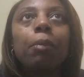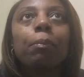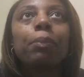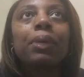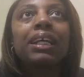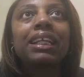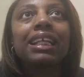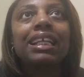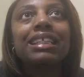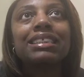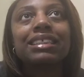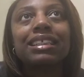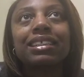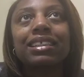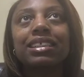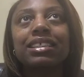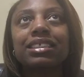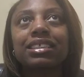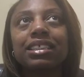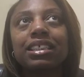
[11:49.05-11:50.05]
But is it
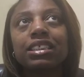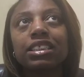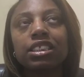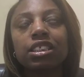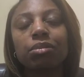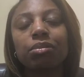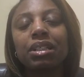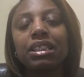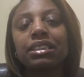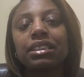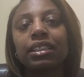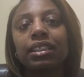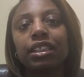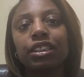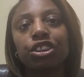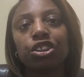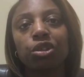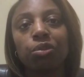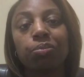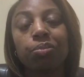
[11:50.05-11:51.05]
the system? Is it
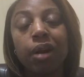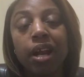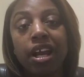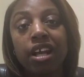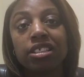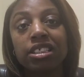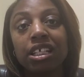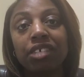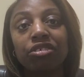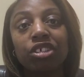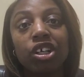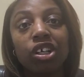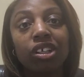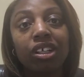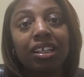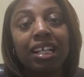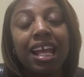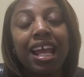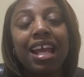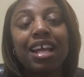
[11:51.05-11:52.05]
that your prayers have gone
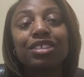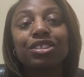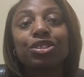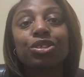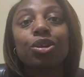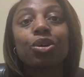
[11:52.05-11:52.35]
unanswered?